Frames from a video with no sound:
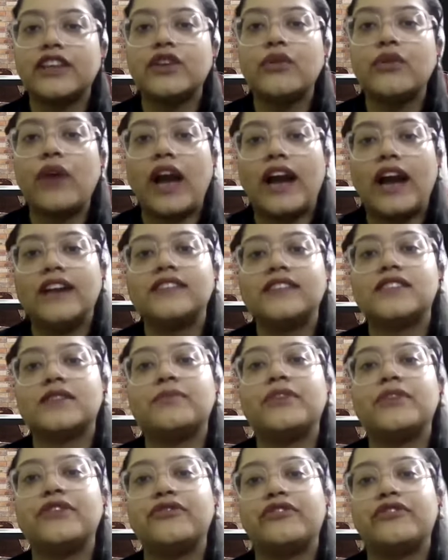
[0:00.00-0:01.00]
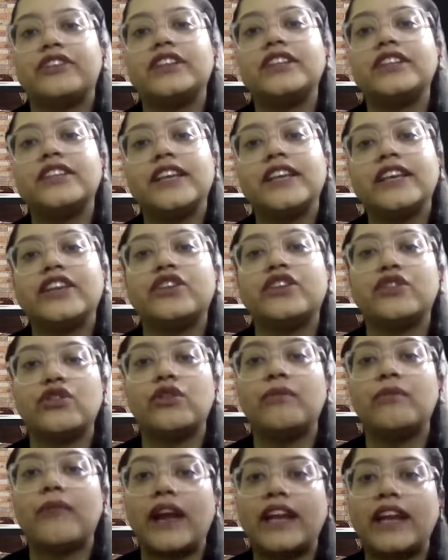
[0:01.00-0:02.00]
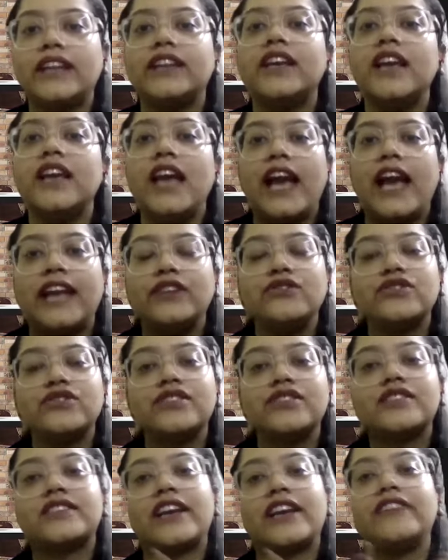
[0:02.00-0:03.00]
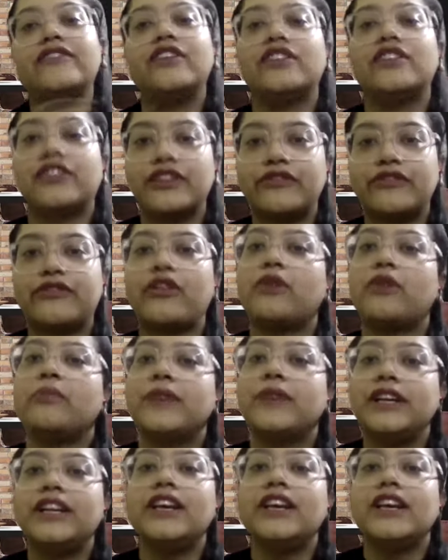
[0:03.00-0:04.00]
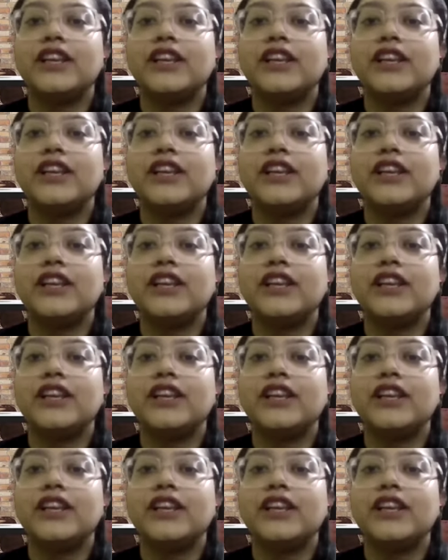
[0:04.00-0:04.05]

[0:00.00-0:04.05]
You had some different thing in your mind and you just diverted from it.